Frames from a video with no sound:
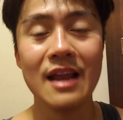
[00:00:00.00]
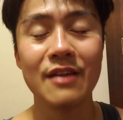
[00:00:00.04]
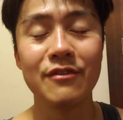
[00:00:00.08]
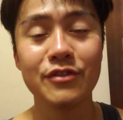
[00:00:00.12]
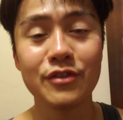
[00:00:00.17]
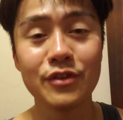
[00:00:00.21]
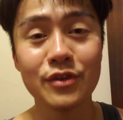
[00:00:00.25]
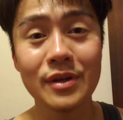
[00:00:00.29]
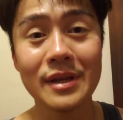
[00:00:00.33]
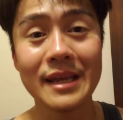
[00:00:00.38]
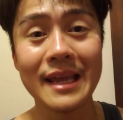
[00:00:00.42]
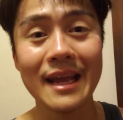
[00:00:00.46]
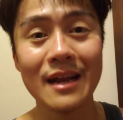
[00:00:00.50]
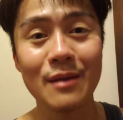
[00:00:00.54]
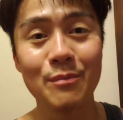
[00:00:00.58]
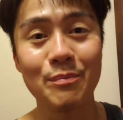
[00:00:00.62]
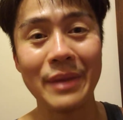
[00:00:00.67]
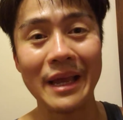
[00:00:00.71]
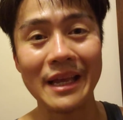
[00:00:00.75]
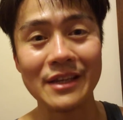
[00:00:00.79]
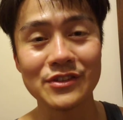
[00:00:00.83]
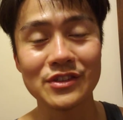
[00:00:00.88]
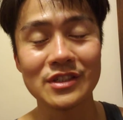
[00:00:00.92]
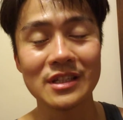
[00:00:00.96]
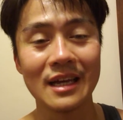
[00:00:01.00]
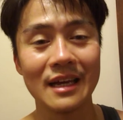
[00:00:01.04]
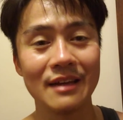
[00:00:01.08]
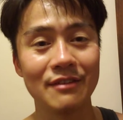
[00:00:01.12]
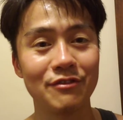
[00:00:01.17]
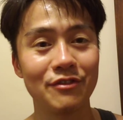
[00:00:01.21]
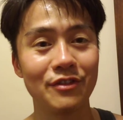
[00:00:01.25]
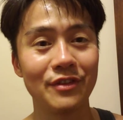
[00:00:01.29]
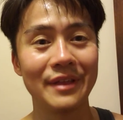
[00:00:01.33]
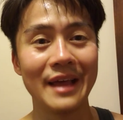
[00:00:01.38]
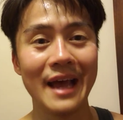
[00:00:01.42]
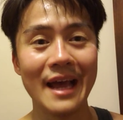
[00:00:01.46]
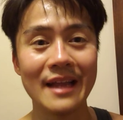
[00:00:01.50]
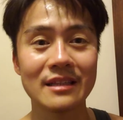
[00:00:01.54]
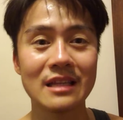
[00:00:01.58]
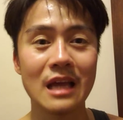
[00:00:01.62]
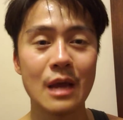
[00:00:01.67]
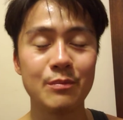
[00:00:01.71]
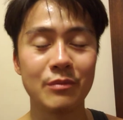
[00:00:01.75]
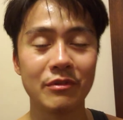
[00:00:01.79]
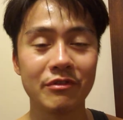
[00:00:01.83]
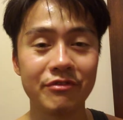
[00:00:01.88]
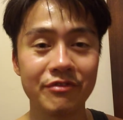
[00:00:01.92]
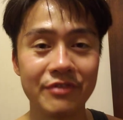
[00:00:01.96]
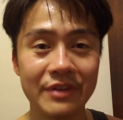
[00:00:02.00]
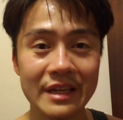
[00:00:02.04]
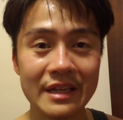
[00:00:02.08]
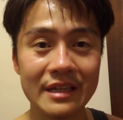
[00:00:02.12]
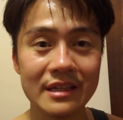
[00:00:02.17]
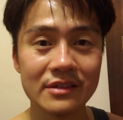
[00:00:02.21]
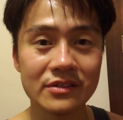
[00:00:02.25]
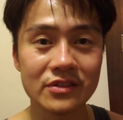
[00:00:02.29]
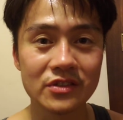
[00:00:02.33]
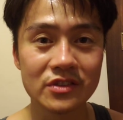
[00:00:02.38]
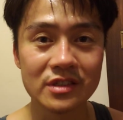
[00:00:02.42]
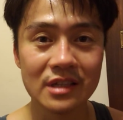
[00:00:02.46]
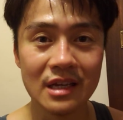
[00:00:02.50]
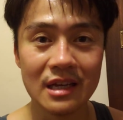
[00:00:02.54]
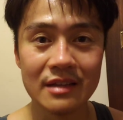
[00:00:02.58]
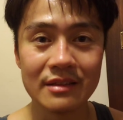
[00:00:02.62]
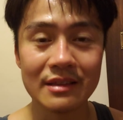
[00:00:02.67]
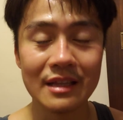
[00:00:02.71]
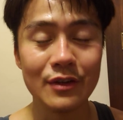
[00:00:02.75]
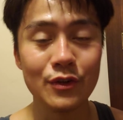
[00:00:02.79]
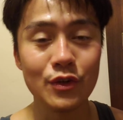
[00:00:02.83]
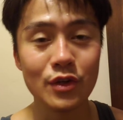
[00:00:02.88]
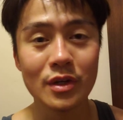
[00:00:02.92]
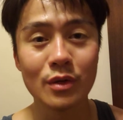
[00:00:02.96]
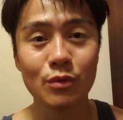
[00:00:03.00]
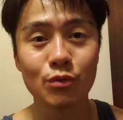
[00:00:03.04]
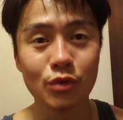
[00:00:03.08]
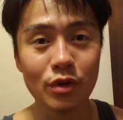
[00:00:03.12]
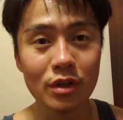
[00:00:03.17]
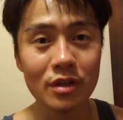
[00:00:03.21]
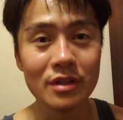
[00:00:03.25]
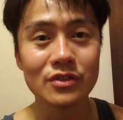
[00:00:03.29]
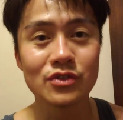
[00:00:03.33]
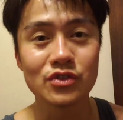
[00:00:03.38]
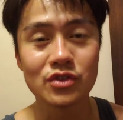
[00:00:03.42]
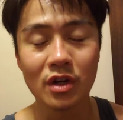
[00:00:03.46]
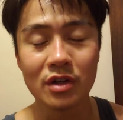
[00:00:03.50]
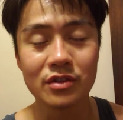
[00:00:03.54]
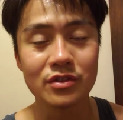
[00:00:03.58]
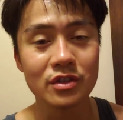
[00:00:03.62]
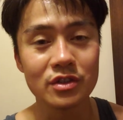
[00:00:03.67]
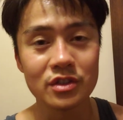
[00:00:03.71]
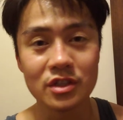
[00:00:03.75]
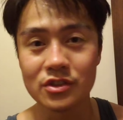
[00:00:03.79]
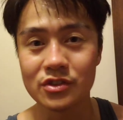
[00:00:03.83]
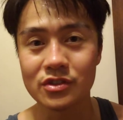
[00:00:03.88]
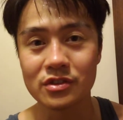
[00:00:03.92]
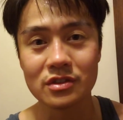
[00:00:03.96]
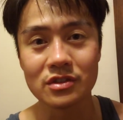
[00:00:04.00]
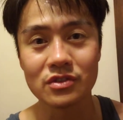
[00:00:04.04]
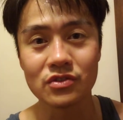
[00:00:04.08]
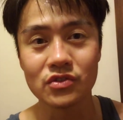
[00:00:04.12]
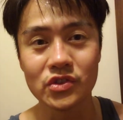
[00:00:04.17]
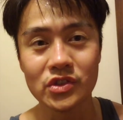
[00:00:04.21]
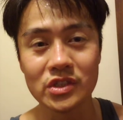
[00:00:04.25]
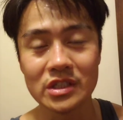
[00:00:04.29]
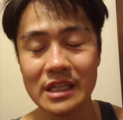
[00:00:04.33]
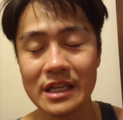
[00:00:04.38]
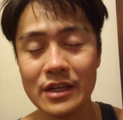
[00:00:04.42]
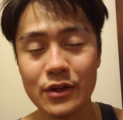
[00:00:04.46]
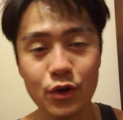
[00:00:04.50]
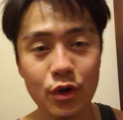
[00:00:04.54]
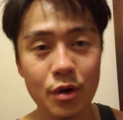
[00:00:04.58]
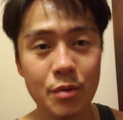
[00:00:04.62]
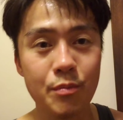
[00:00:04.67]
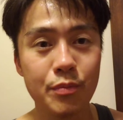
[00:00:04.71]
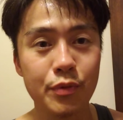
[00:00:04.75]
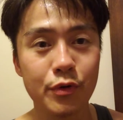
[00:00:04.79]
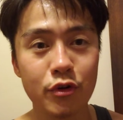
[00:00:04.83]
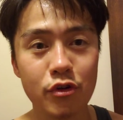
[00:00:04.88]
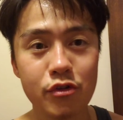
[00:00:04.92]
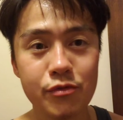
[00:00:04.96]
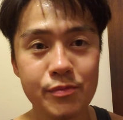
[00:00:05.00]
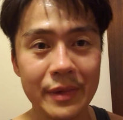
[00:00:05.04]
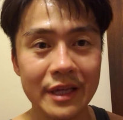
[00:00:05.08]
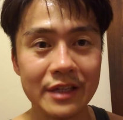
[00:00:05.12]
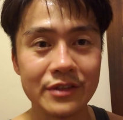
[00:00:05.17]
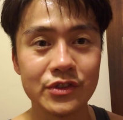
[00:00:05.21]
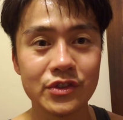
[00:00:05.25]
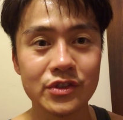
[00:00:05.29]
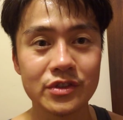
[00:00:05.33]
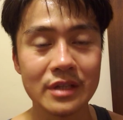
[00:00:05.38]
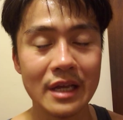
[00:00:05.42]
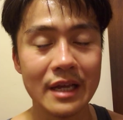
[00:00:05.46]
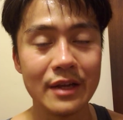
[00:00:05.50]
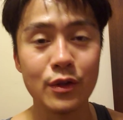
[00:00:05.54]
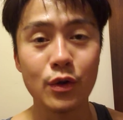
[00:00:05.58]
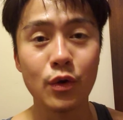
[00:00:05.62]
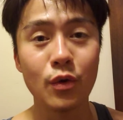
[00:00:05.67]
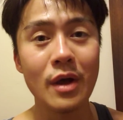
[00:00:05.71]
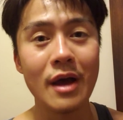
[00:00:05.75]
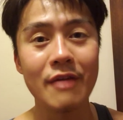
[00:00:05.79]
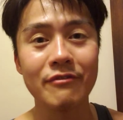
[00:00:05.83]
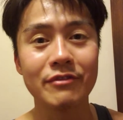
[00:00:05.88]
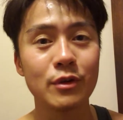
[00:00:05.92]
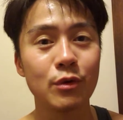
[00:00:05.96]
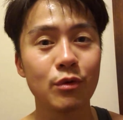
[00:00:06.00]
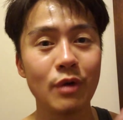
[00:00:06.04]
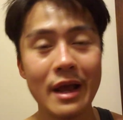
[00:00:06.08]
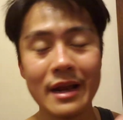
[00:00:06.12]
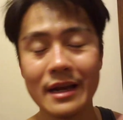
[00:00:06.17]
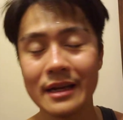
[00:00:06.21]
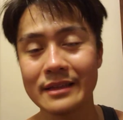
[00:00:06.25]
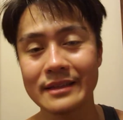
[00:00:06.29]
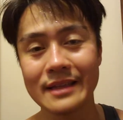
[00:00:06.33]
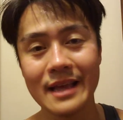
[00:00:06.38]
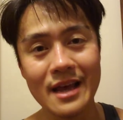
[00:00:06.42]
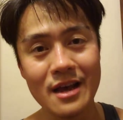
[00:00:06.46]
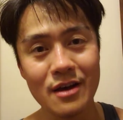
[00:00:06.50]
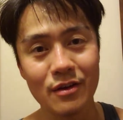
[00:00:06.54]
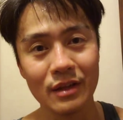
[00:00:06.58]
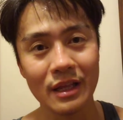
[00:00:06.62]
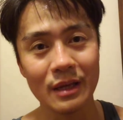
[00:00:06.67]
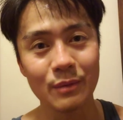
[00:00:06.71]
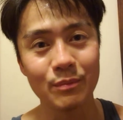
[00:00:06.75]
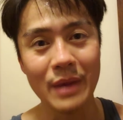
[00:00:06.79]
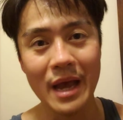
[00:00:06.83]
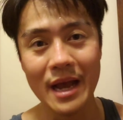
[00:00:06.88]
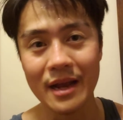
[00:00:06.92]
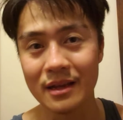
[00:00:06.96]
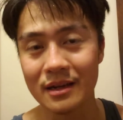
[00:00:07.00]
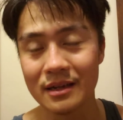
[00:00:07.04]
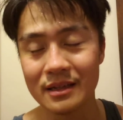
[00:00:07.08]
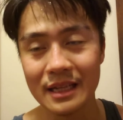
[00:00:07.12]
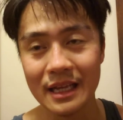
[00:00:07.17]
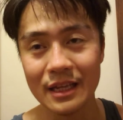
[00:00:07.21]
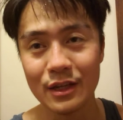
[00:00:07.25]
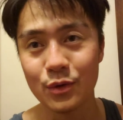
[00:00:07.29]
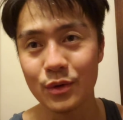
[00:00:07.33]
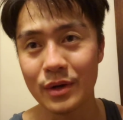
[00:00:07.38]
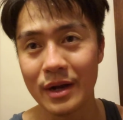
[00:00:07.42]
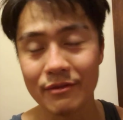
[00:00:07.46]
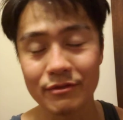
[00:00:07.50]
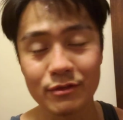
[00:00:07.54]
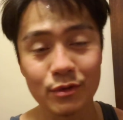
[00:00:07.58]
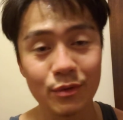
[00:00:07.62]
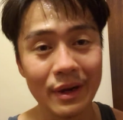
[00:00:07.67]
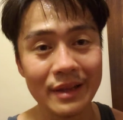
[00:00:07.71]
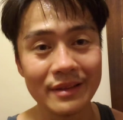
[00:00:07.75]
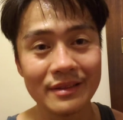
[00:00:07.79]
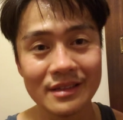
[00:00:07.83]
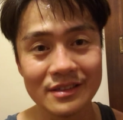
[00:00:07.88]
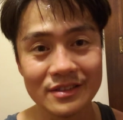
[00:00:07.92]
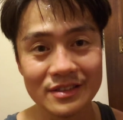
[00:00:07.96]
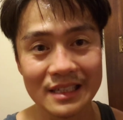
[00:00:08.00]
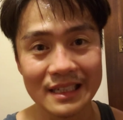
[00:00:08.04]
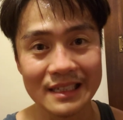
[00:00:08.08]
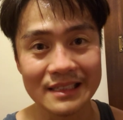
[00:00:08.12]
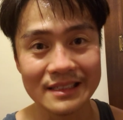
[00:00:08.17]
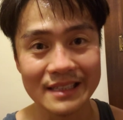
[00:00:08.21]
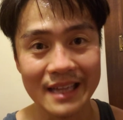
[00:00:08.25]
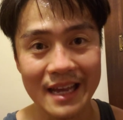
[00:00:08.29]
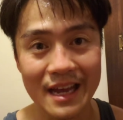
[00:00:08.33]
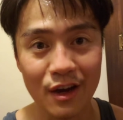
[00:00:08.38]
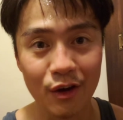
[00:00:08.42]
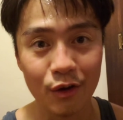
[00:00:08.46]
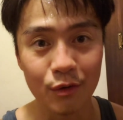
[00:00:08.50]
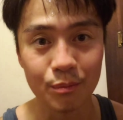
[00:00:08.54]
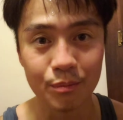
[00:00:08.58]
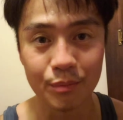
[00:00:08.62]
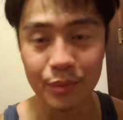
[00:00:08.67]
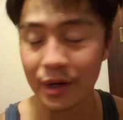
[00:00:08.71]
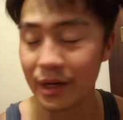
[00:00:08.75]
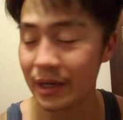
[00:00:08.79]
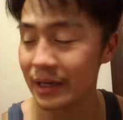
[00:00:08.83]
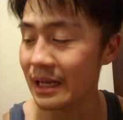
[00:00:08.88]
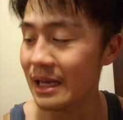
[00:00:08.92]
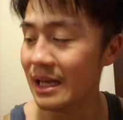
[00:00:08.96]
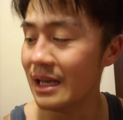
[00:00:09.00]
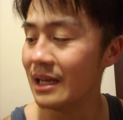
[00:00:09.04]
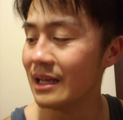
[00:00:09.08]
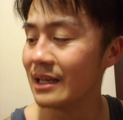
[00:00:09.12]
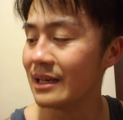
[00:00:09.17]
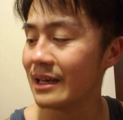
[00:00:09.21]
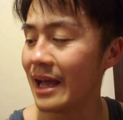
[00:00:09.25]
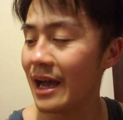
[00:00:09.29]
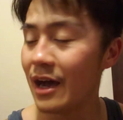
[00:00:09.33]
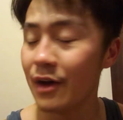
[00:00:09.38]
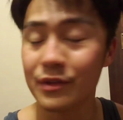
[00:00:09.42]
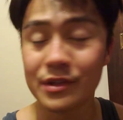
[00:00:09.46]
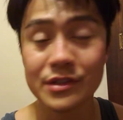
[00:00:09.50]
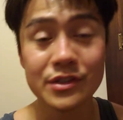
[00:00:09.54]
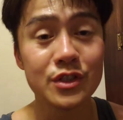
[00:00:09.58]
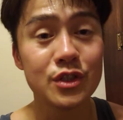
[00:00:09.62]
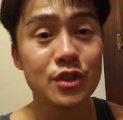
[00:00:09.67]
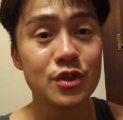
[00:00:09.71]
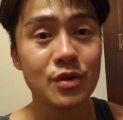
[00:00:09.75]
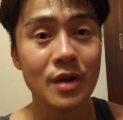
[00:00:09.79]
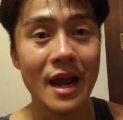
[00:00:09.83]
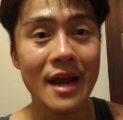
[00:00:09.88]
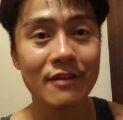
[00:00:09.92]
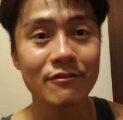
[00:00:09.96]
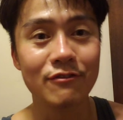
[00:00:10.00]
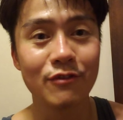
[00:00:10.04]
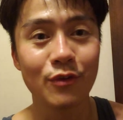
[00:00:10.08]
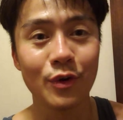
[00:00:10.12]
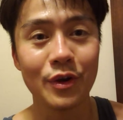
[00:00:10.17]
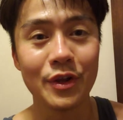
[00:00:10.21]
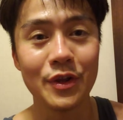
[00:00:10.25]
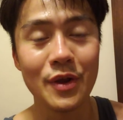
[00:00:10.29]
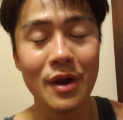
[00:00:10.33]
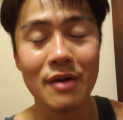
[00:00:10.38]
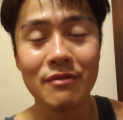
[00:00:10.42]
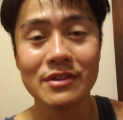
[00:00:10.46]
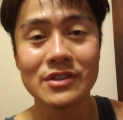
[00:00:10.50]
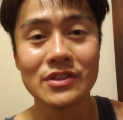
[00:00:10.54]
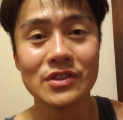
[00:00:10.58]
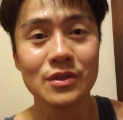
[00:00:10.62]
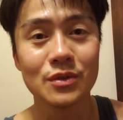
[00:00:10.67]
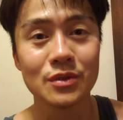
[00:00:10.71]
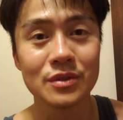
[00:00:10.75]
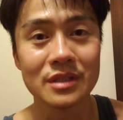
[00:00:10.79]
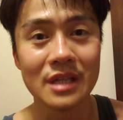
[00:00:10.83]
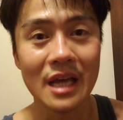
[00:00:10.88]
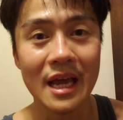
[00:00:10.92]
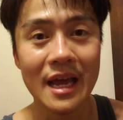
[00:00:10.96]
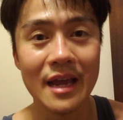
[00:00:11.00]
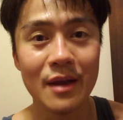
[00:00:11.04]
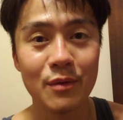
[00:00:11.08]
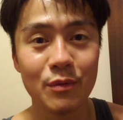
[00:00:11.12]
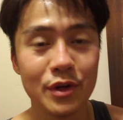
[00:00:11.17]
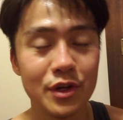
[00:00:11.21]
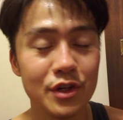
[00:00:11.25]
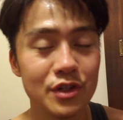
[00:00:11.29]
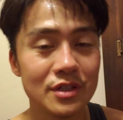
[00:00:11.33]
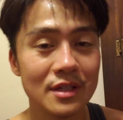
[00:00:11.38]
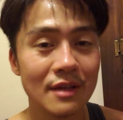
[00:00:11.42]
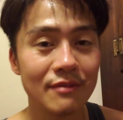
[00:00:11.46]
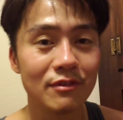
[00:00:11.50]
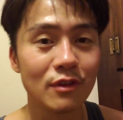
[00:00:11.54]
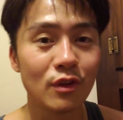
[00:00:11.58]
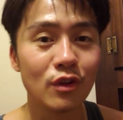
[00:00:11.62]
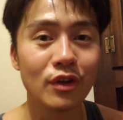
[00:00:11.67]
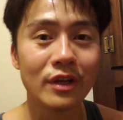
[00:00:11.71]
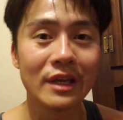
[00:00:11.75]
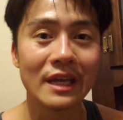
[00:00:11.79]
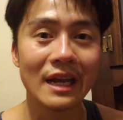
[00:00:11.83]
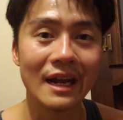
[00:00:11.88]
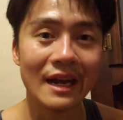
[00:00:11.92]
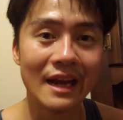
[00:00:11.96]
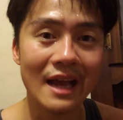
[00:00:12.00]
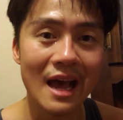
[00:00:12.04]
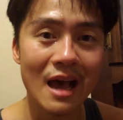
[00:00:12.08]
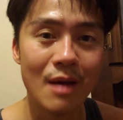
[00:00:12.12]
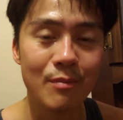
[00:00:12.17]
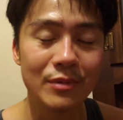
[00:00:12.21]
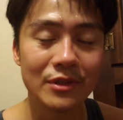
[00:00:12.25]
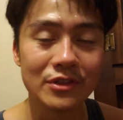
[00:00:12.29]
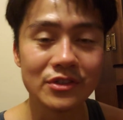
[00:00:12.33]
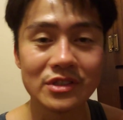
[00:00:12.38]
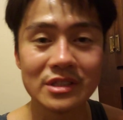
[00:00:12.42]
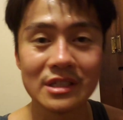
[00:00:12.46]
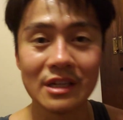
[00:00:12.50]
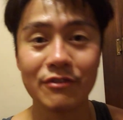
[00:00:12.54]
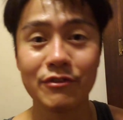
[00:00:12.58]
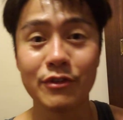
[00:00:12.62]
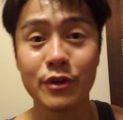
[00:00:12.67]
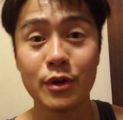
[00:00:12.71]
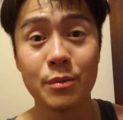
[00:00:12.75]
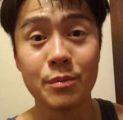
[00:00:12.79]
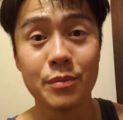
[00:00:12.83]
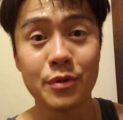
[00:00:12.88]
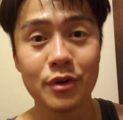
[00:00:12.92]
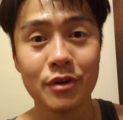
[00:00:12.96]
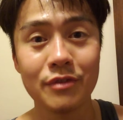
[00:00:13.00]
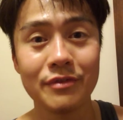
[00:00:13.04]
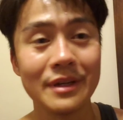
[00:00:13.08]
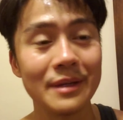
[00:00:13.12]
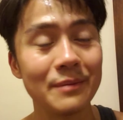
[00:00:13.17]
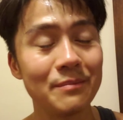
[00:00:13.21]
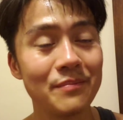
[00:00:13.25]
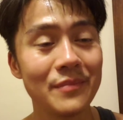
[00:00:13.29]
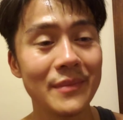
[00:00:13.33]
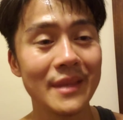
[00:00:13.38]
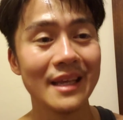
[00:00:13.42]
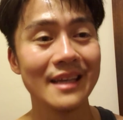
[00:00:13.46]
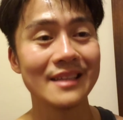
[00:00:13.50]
And if you get a baseline for that type of fitness, then you can really start to just see your improvements, and you don't have to write it down. Like back in the day, you would have to write these things down. But now this is tracked for you every single day, where you just have to look at an app and see if you're improving.